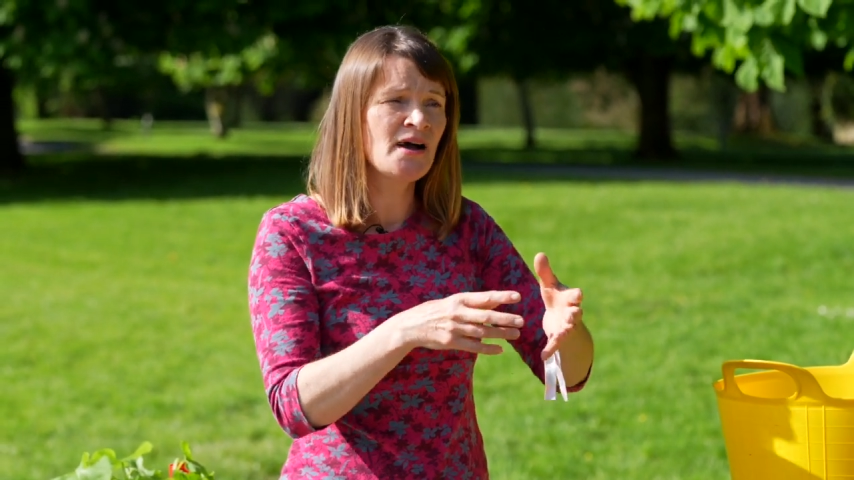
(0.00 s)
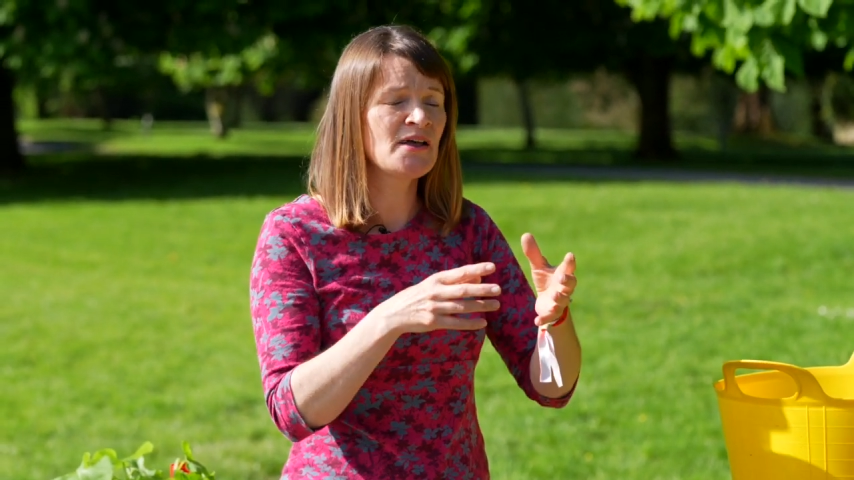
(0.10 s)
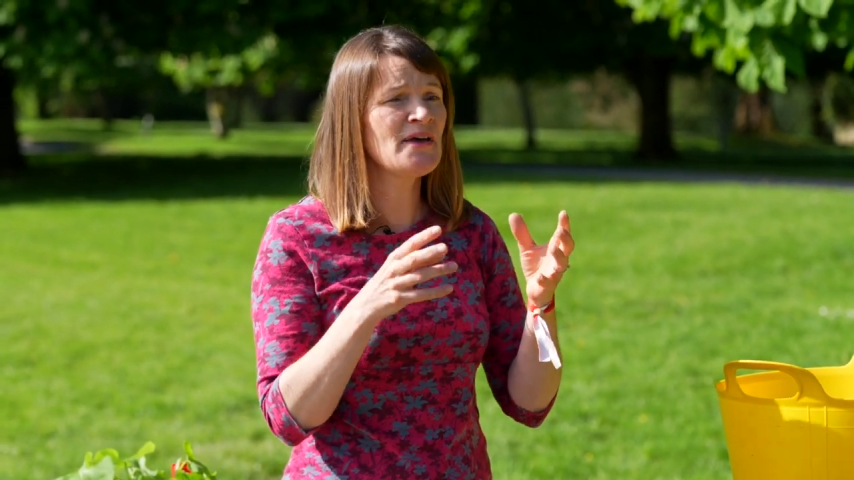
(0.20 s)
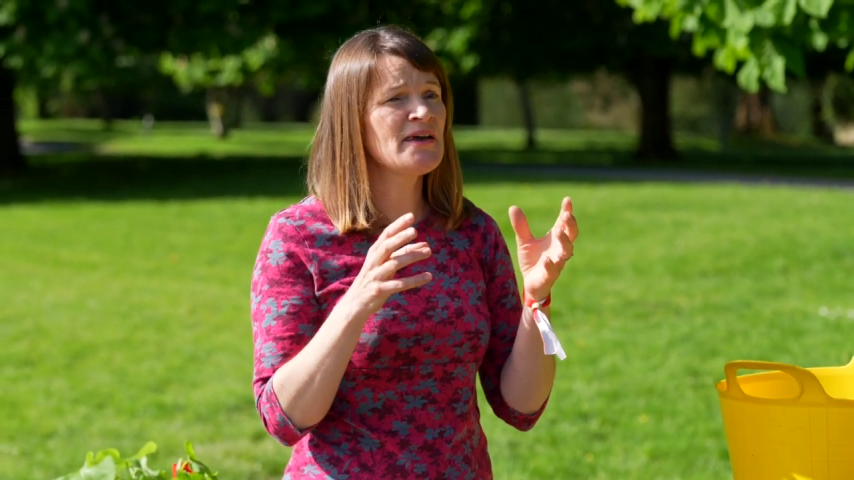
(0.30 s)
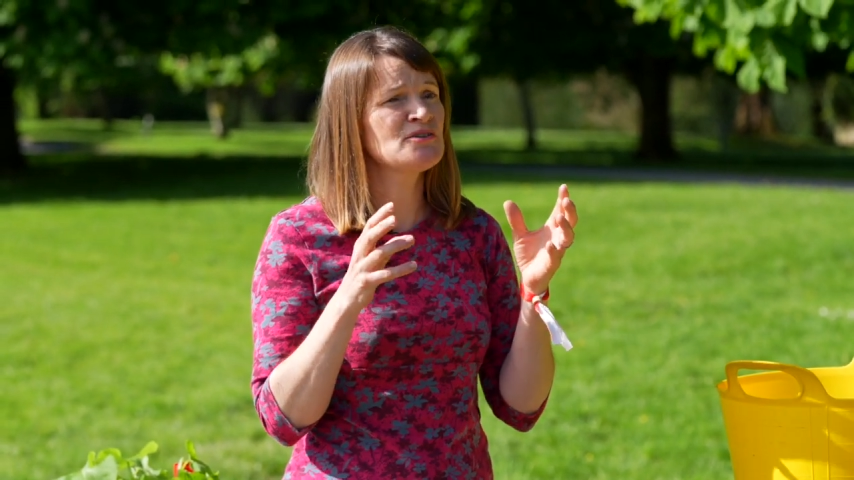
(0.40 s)

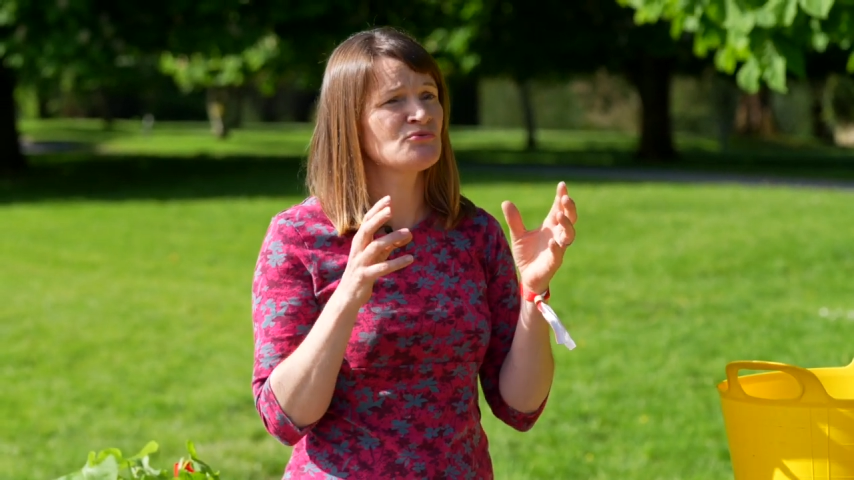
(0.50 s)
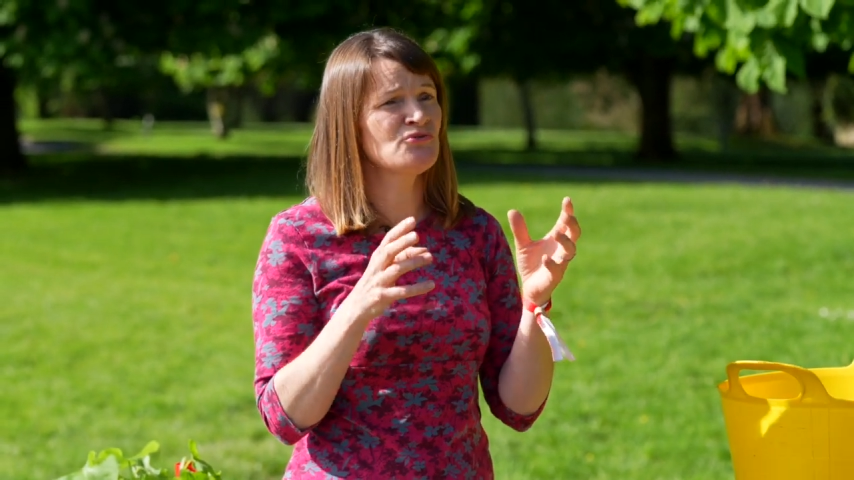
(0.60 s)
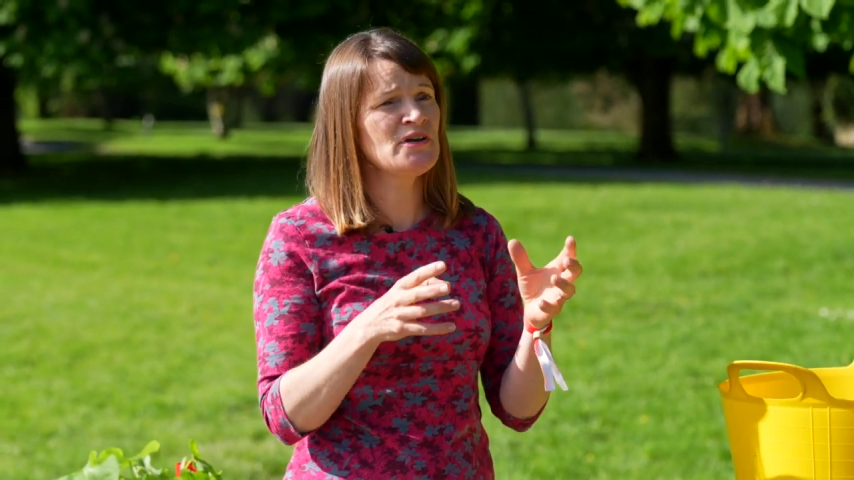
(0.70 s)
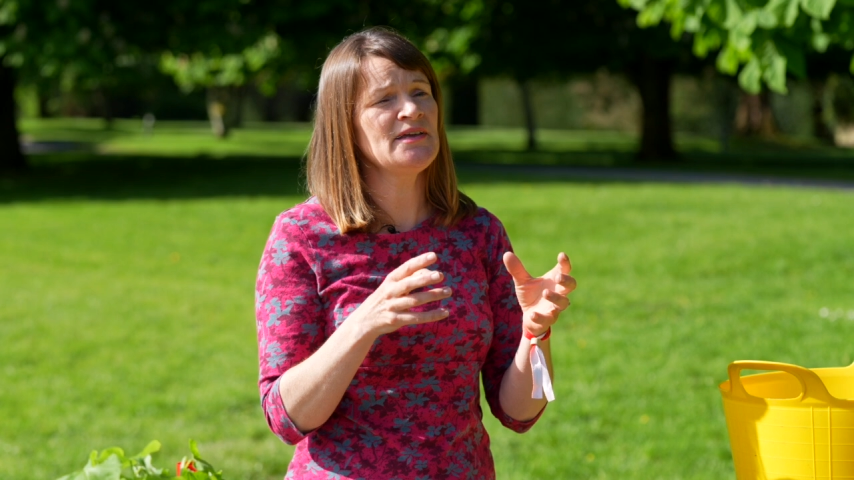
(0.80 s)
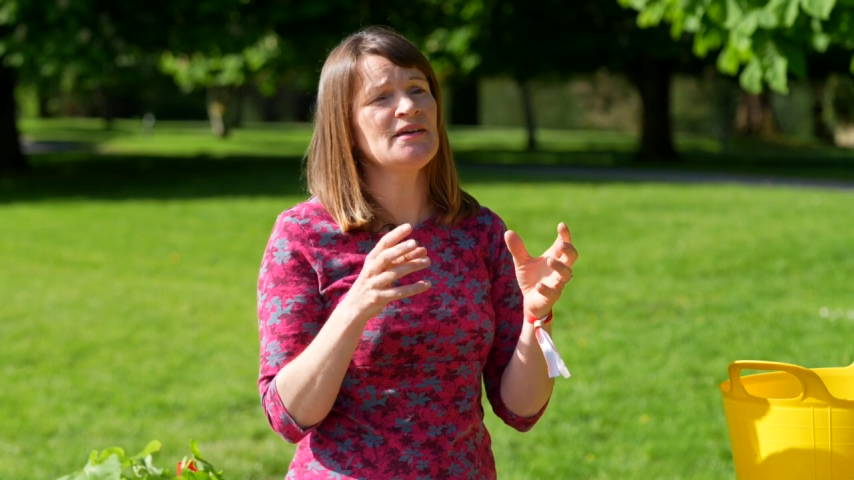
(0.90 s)
and that is
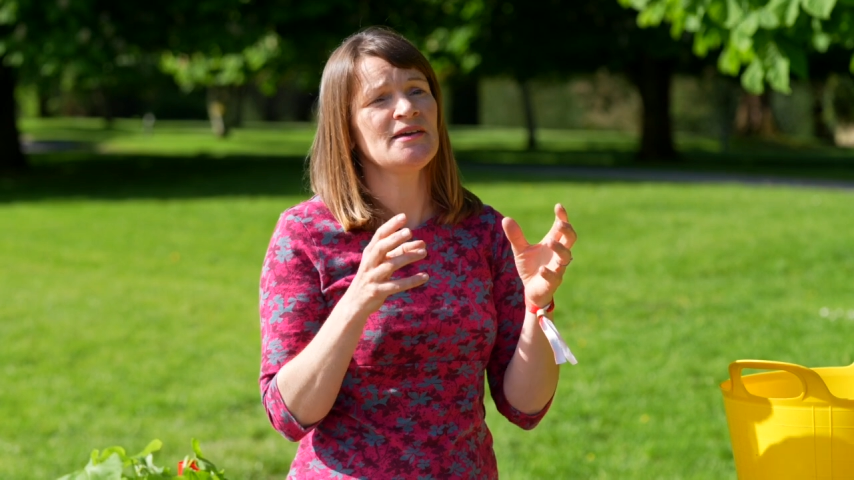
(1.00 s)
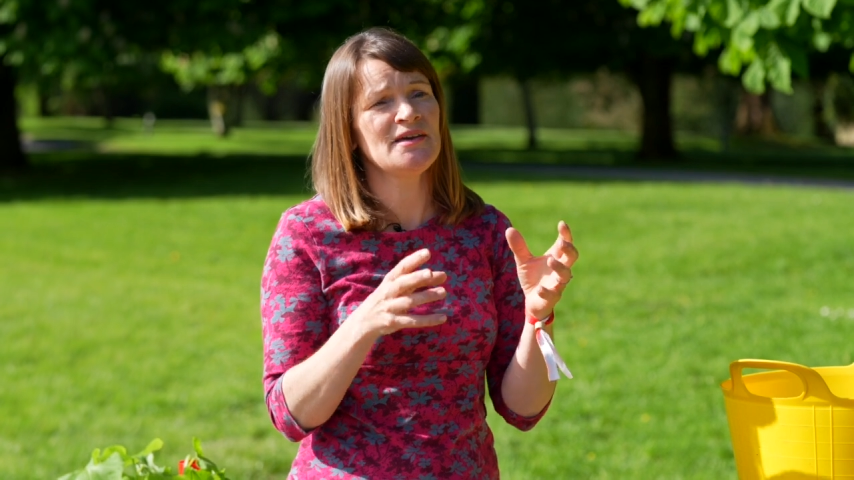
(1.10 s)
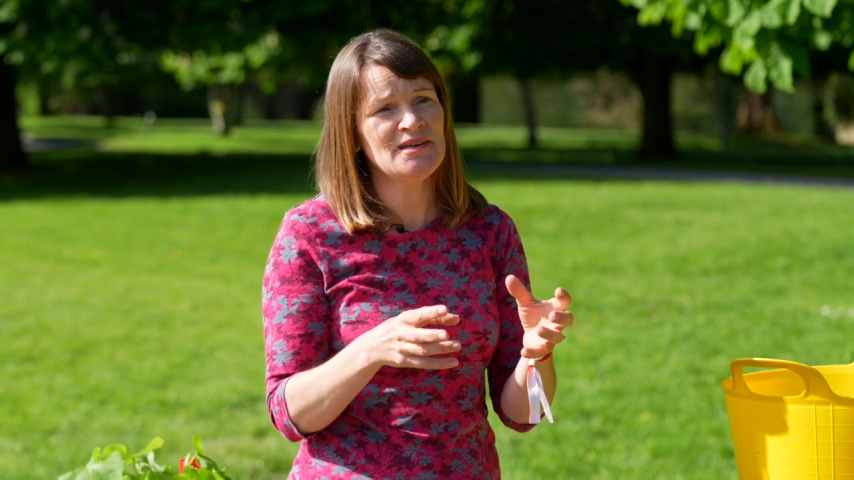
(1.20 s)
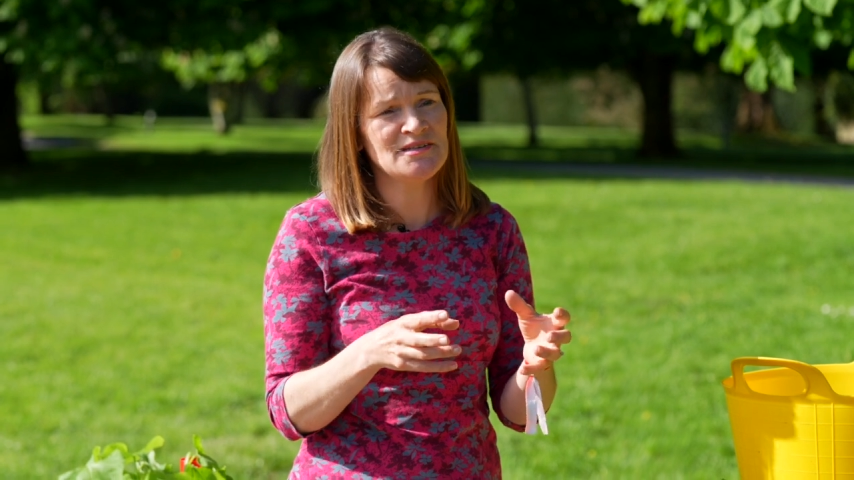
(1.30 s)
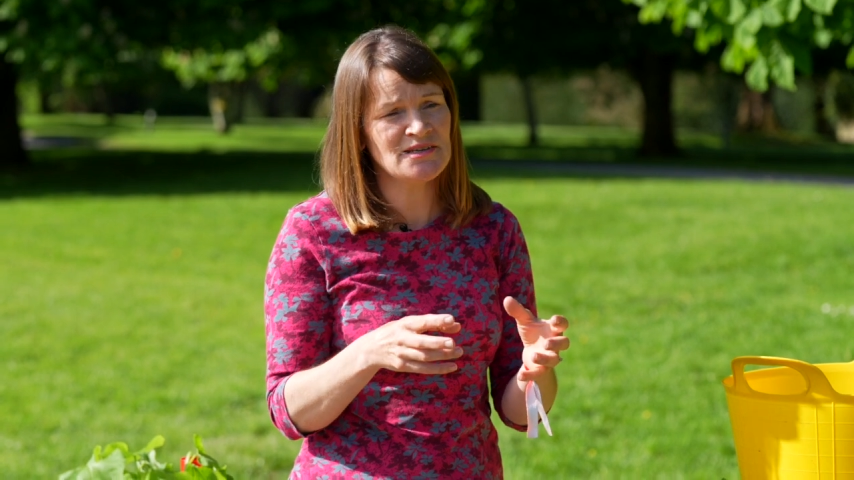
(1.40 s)
really
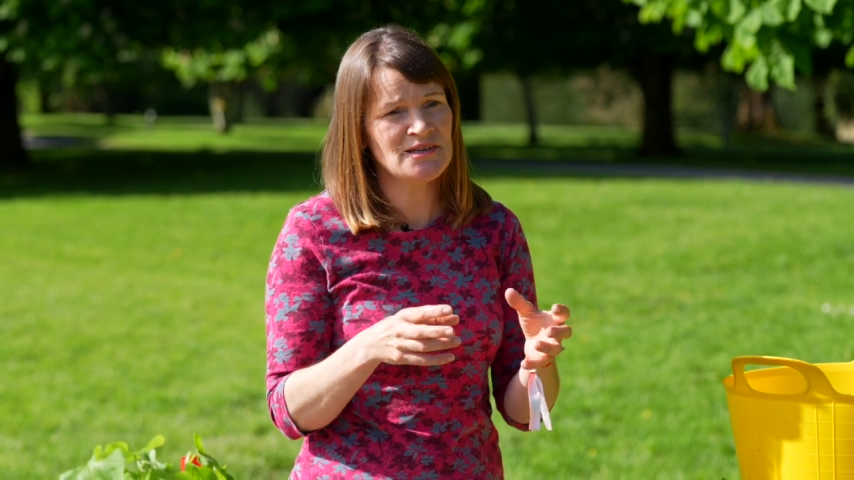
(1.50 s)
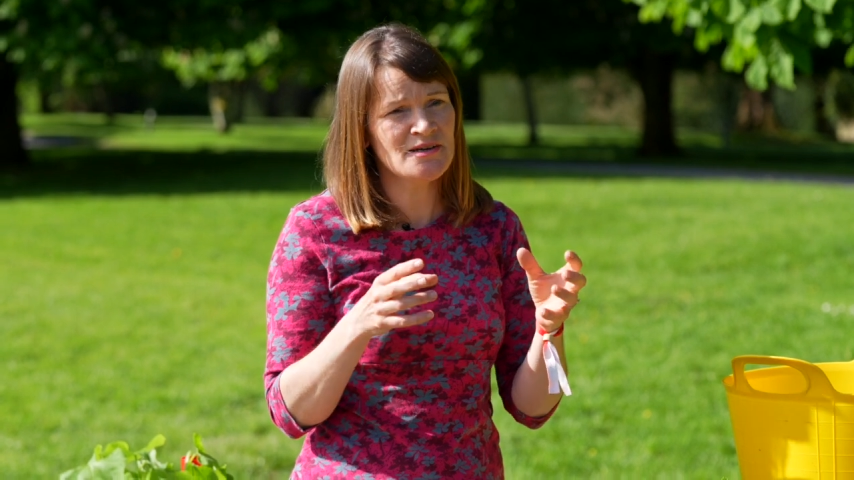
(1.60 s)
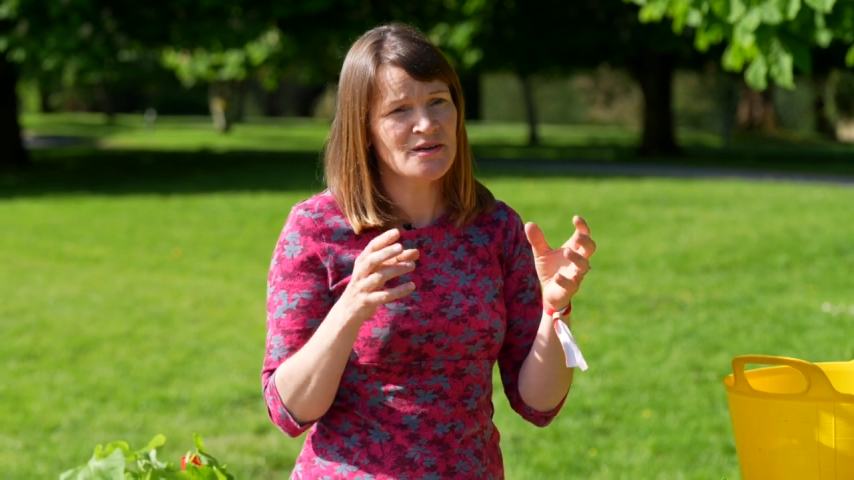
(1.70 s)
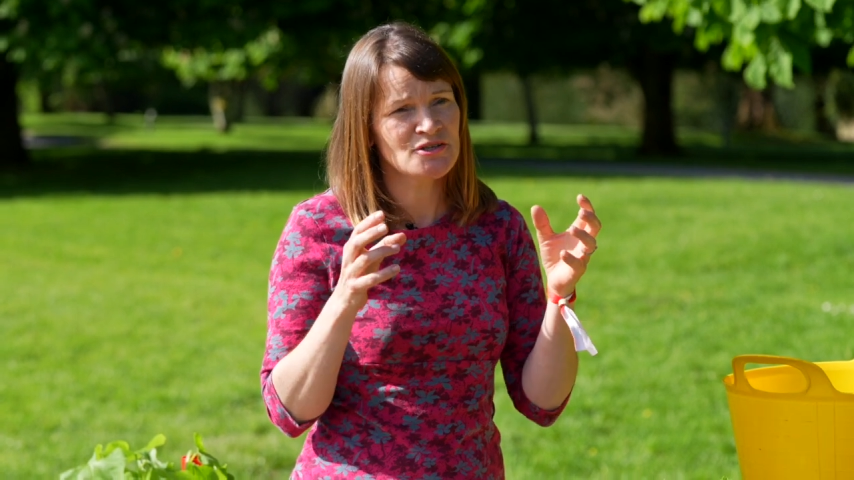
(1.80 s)
easy,